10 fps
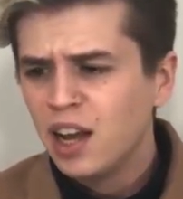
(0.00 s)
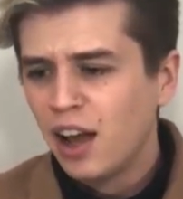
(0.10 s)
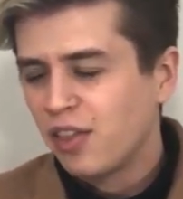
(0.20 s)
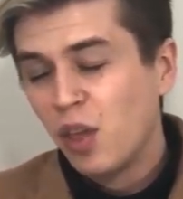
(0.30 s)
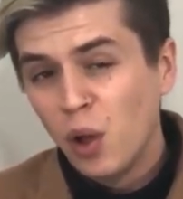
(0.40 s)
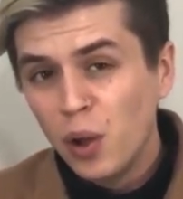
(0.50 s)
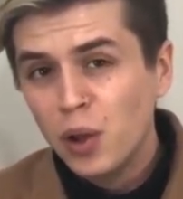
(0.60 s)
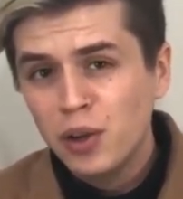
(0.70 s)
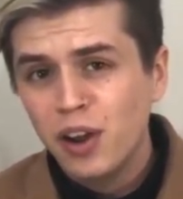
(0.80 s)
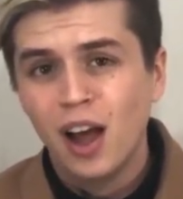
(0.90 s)
I
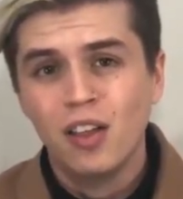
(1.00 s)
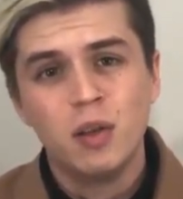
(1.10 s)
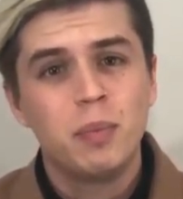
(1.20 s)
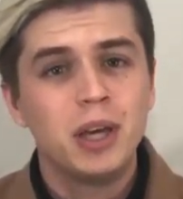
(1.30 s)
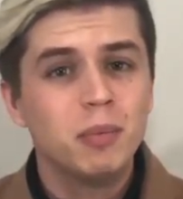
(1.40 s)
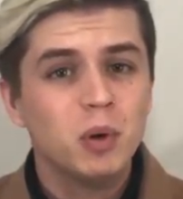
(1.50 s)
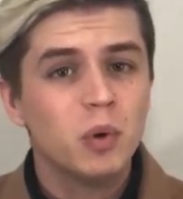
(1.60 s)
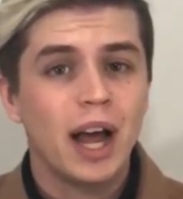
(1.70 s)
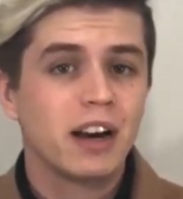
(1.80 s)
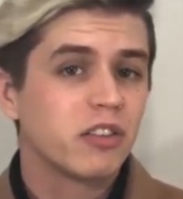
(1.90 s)
heard other people
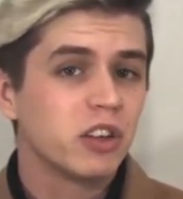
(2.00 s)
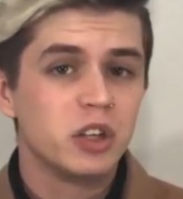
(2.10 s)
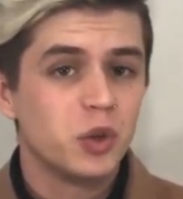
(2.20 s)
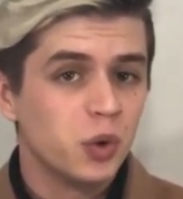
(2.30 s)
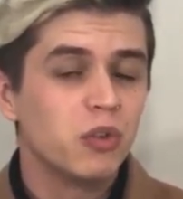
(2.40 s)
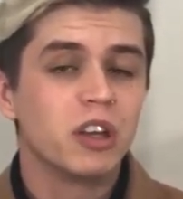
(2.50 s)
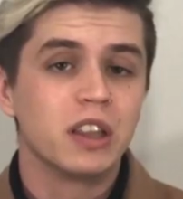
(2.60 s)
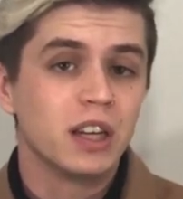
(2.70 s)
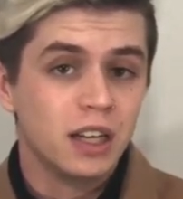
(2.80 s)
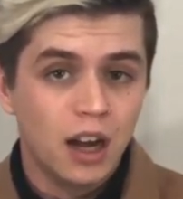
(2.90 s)
were actually using
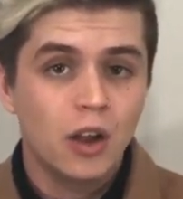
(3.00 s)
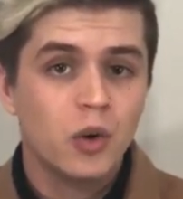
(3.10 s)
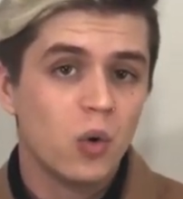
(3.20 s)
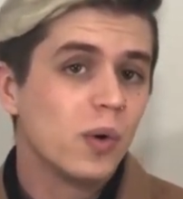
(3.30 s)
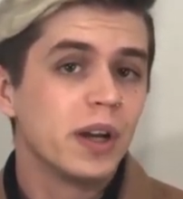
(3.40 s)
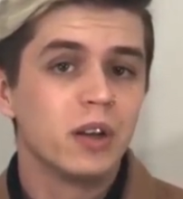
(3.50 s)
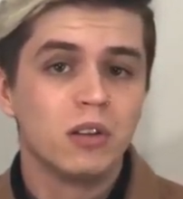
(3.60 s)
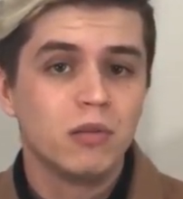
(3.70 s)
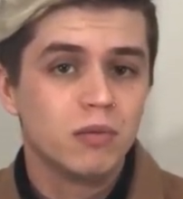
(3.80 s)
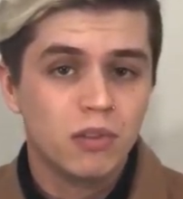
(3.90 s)
the gun
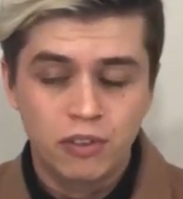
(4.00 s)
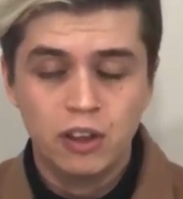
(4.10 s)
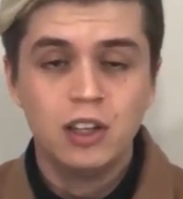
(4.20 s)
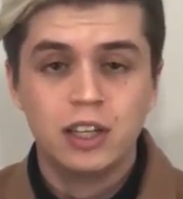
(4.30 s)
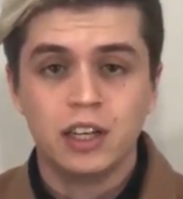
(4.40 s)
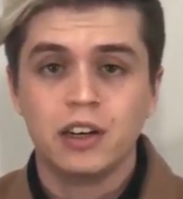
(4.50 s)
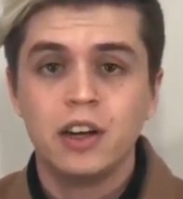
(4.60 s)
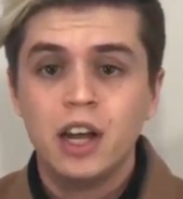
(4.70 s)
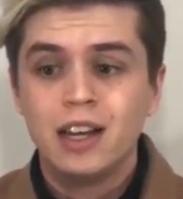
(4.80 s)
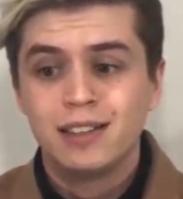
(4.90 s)
oil silicon
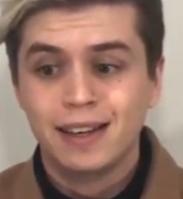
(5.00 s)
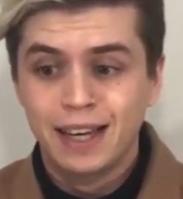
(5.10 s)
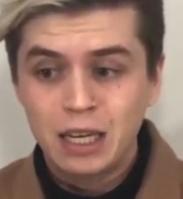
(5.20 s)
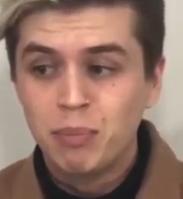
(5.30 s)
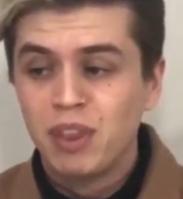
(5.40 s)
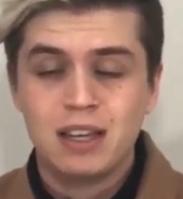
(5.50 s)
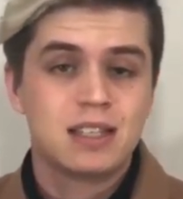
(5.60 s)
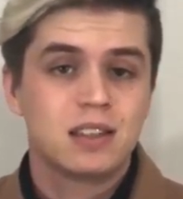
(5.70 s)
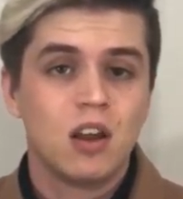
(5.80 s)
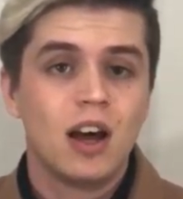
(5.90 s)
to keep their
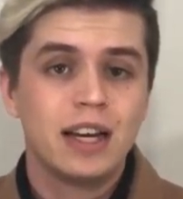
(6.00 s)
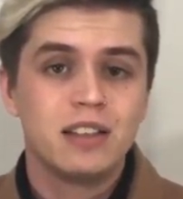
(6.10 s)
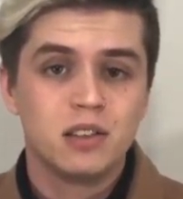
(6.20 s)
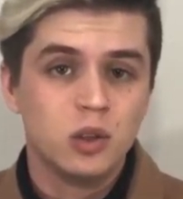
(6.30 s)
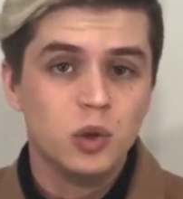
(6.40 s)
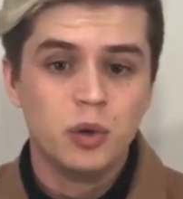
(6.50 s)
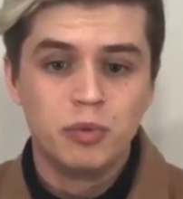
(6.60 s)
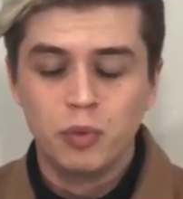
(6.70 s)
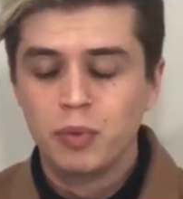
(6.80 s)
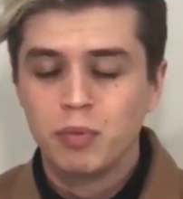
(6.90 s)
slides
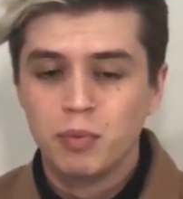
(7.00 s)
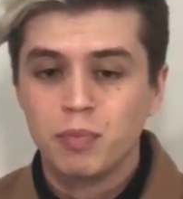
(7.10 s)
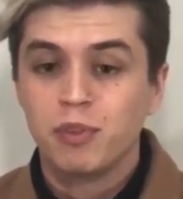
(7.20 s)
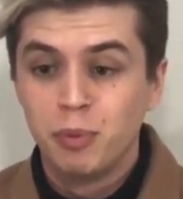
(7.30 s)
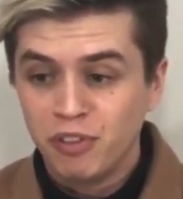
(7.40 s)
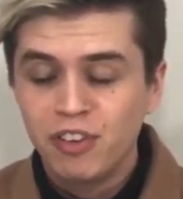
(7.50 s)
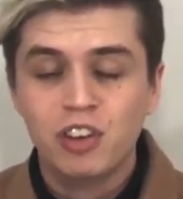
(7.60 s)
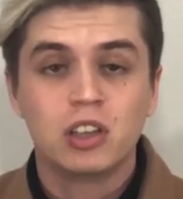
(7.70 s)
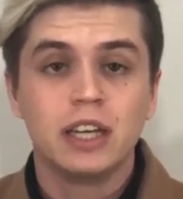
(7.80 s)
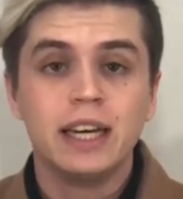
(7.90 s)
lubed.
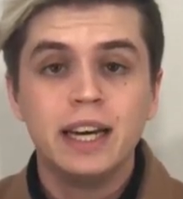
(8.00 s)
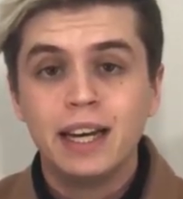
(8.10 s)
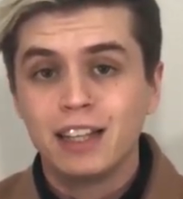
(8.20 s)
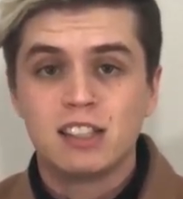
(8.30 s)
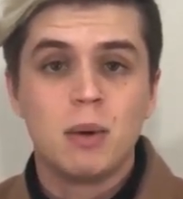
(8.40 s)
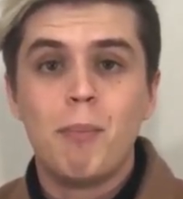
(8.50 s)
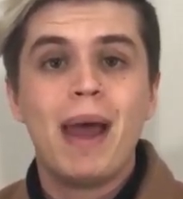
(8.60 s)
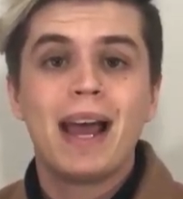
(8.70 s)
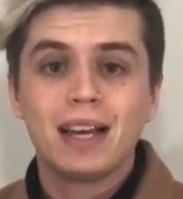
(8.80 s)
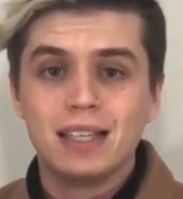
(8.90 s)
Specifically, it's the
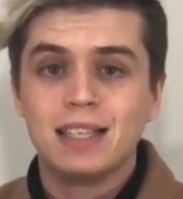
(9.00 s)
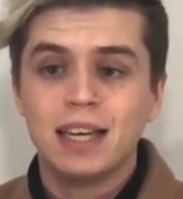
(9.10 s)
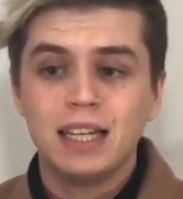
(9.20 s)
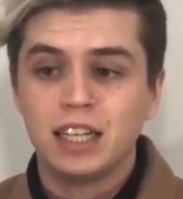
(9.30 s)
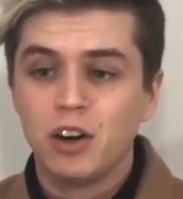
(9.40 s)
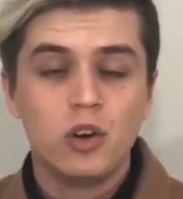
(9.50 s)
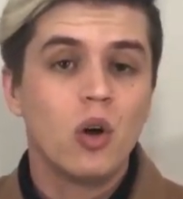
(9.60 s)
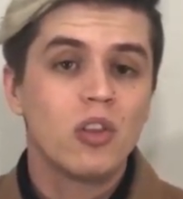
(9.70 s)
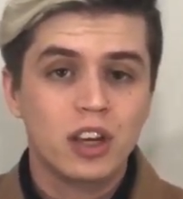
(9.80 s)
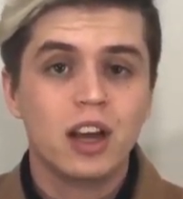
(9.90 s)
magazine,
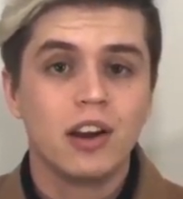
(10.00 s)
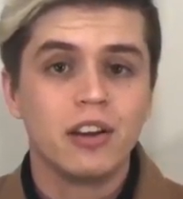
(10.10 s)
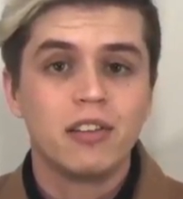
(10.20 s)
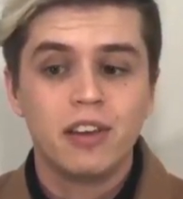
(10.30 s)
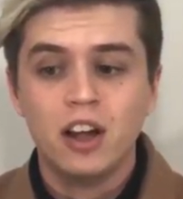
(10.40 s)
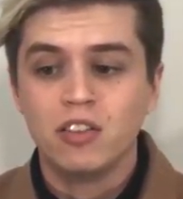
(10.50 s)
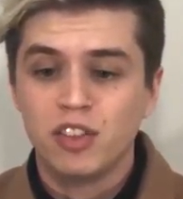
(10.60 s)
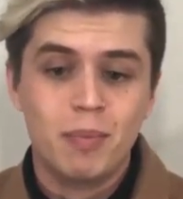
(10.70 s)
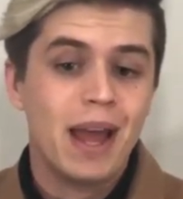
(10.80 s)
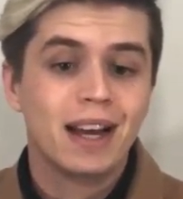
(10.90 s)
not the gun itself.
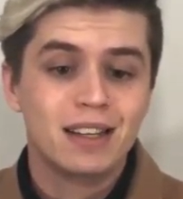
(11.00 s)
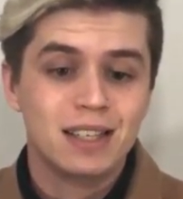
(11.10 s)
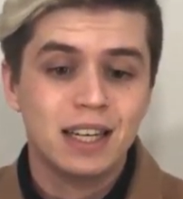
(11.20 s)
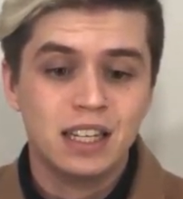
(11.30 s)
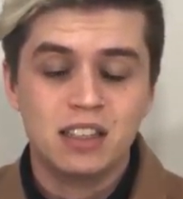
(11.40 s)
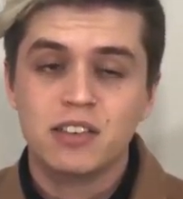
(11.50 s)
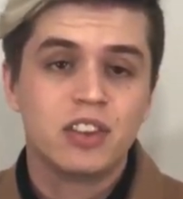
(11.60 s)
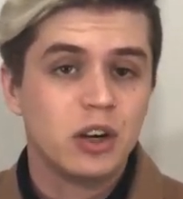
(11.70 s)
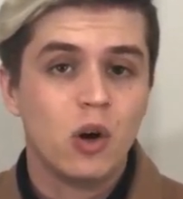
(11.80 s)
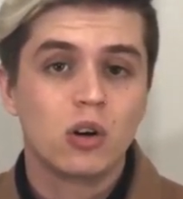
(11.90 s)
The magazines, if
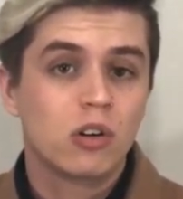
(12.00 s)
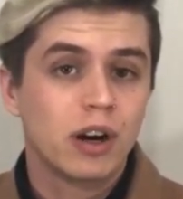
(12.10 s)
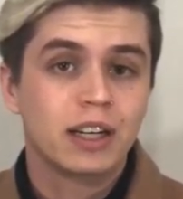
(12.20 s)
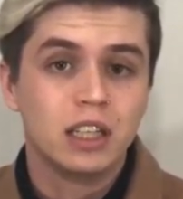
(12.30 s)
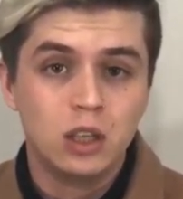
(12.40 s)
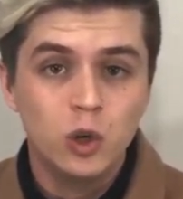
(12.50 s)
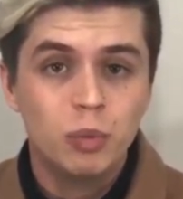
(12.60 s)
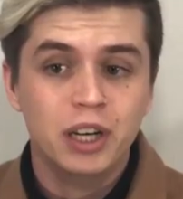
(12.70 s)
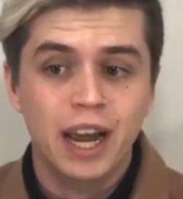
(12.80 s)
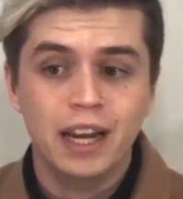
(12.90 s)
they're not correctly
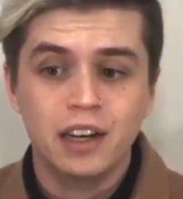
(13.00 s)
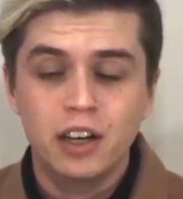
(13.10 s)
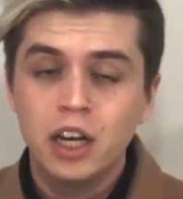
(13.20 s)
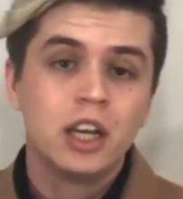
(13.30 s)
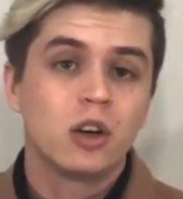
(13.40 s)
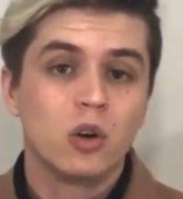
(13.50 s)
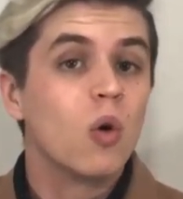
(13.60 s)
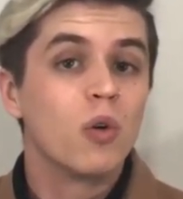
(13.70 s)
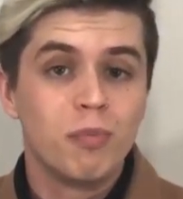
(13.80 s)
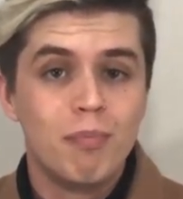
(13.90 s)
lubricated, could
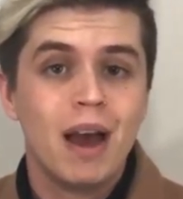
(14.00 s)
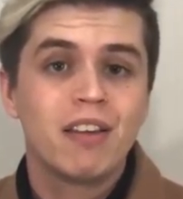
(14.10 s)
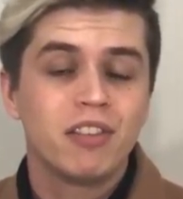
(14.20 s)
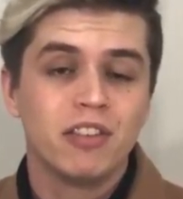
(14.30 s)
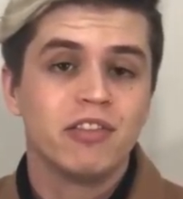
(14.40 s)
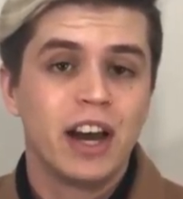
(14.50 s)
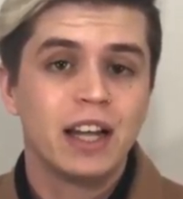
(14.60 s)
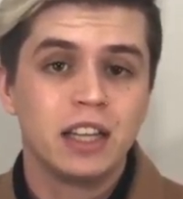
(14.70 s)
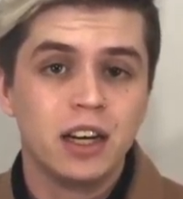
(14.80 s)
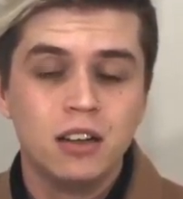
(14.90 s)
cause massive
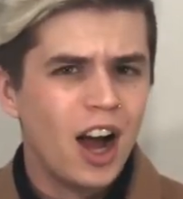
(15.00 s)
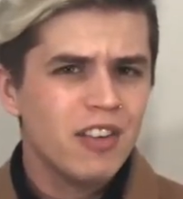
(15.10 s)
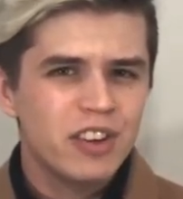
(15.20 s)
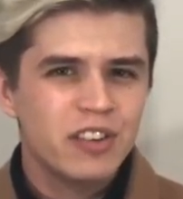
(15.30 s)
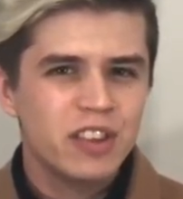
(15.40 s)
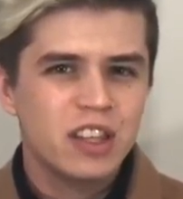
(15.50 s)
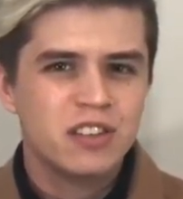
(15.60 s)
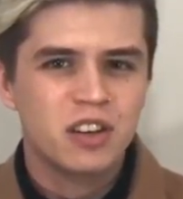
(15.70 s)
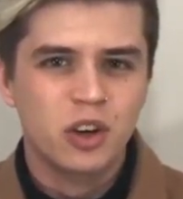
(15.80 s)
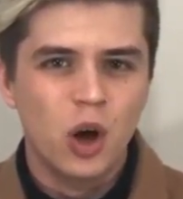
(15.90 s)
failure. I've given this
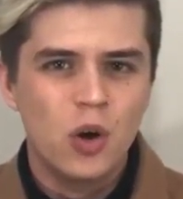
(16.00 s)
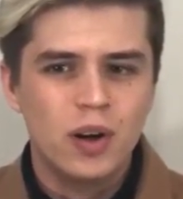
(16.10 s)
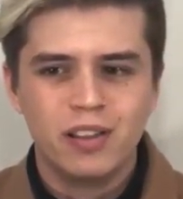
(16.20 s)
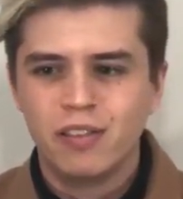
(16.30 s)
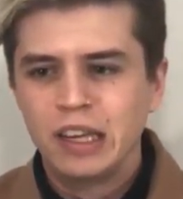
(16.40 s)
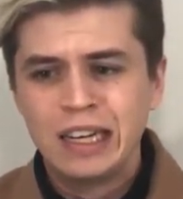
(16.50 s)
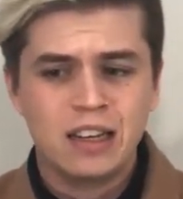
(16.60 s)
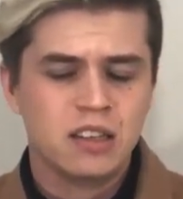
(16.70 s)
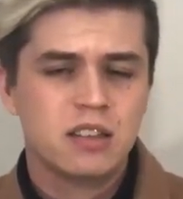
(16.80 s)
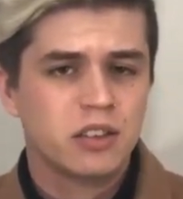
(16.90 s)
a go and seen a
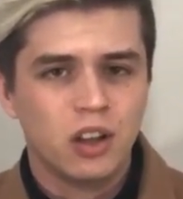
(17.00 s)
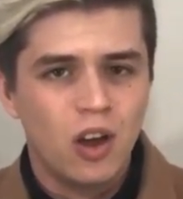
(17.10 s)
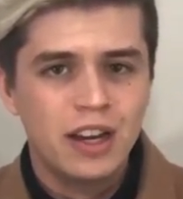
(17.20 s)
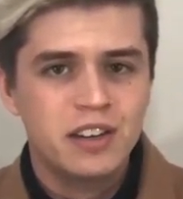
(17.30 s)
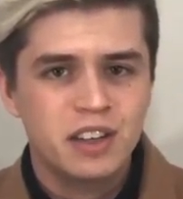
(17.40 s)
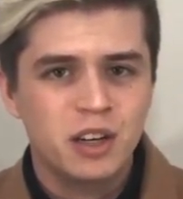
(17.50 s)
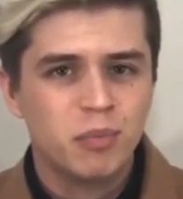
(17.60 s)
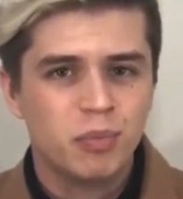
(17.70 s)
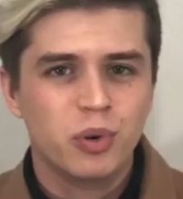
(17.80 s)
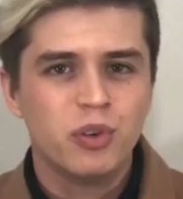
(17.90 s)
slight
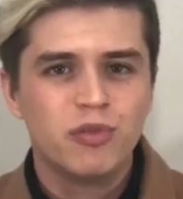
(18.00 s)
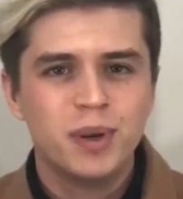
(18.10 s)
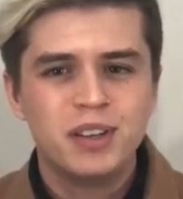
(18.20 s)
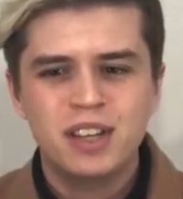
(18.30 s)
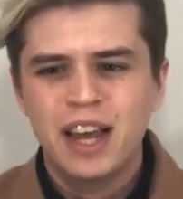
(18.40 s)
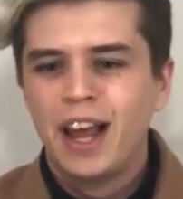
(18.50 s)
improvement.